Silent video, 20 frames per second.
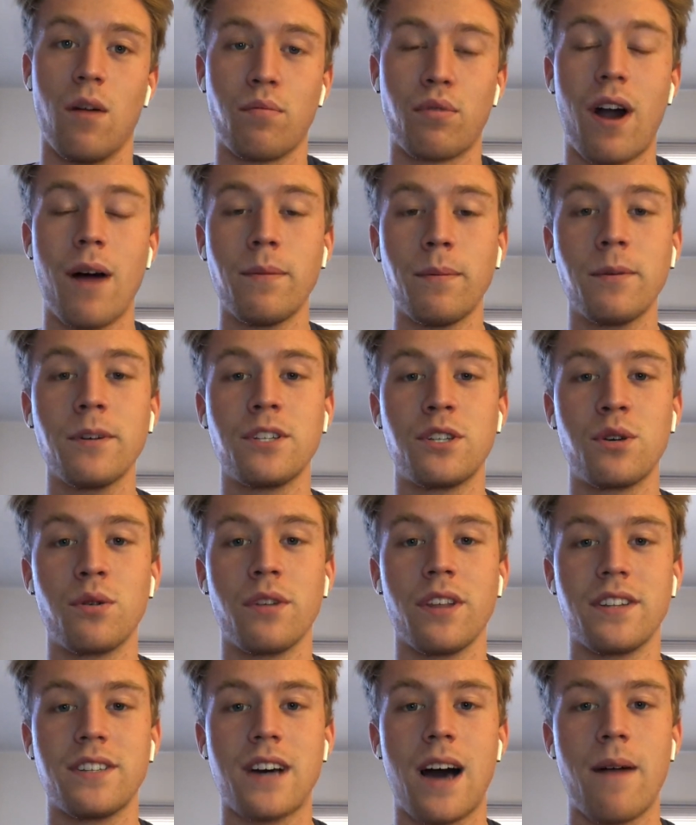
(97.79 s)
probably 2
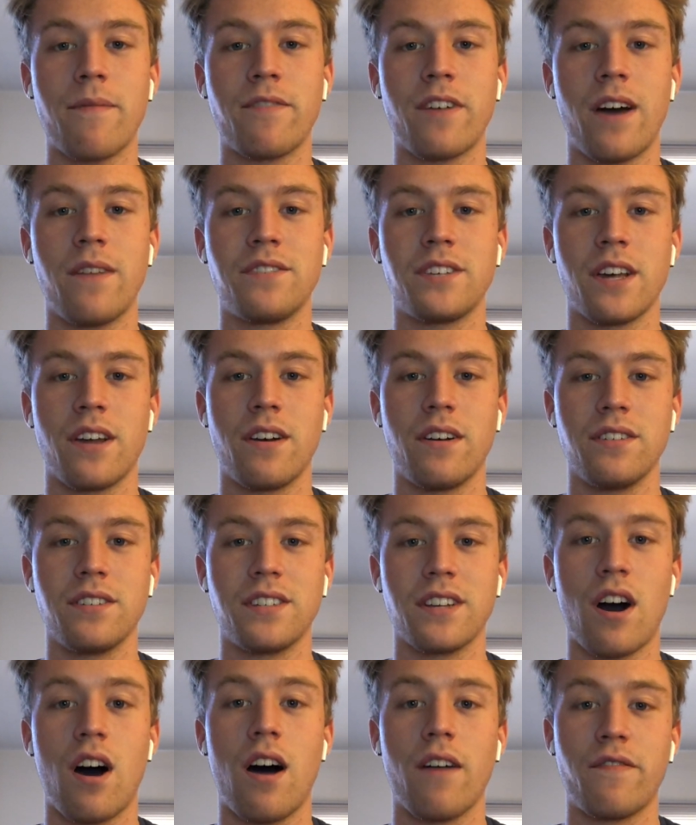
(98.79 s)
of the top 5
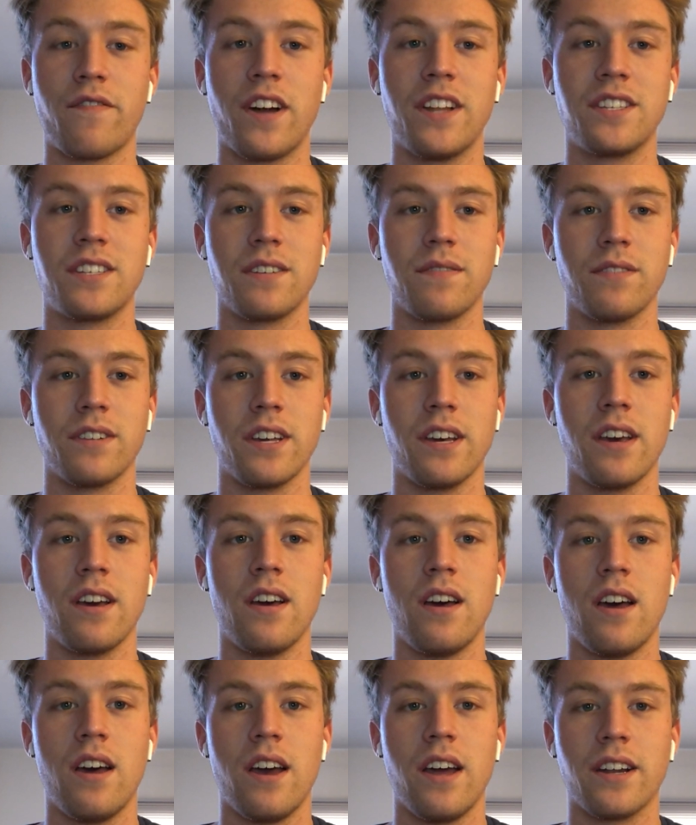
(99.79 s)
centers offensively
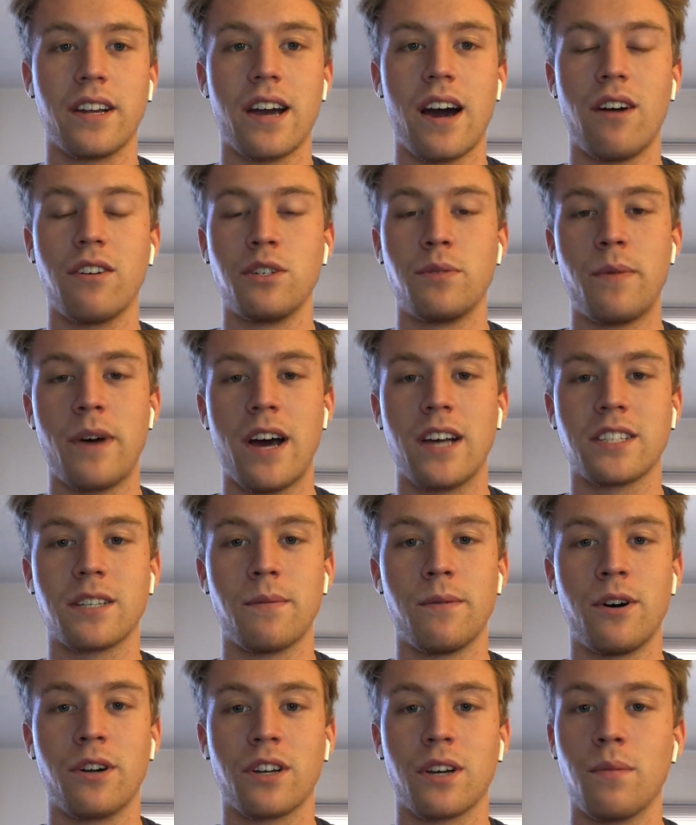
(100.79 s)
in college
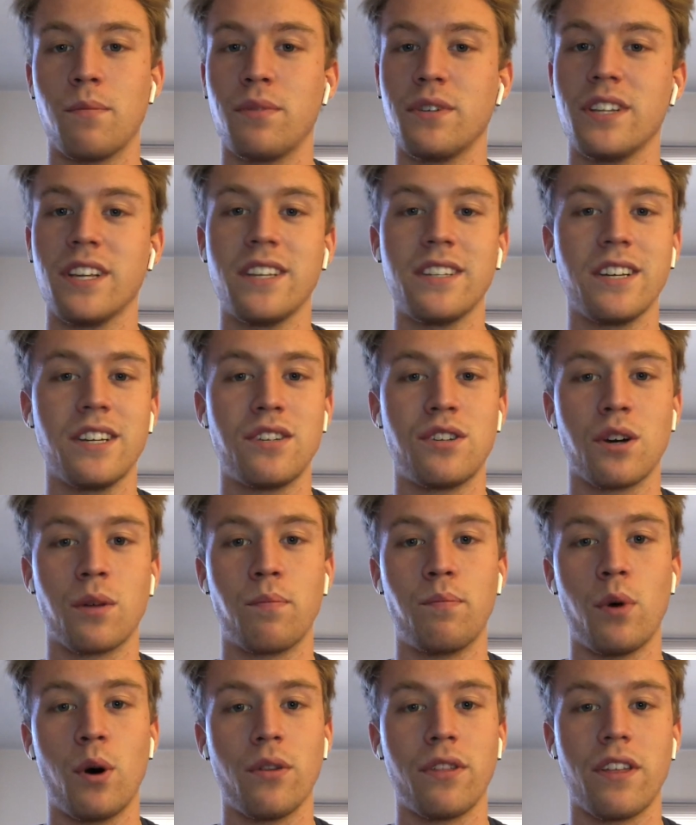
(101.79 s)
basketball and completely
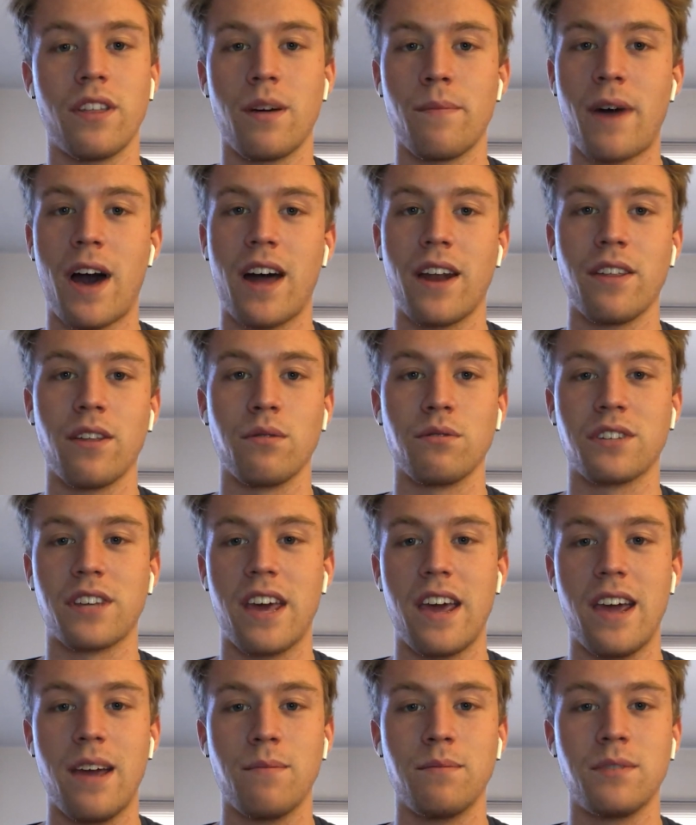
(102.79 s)
took both of them out of those
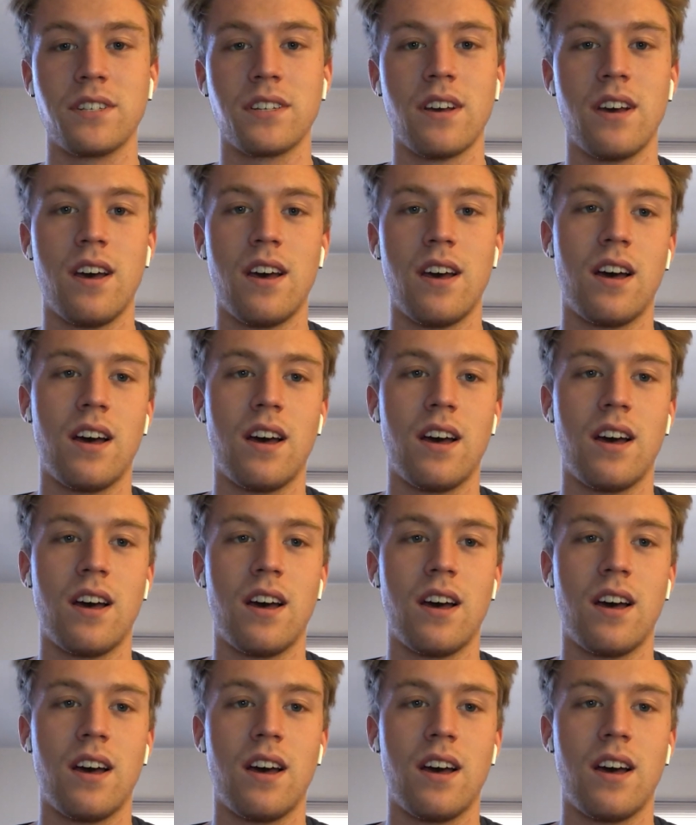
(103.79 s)
games.